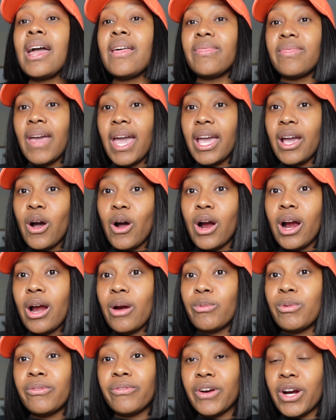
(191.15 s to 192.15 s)
they
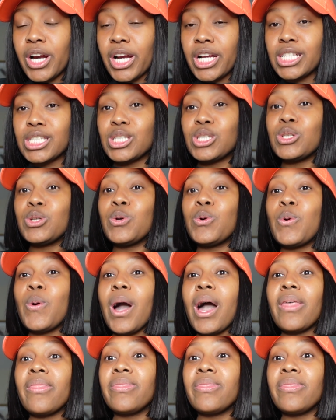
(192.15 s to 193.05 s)
are referring to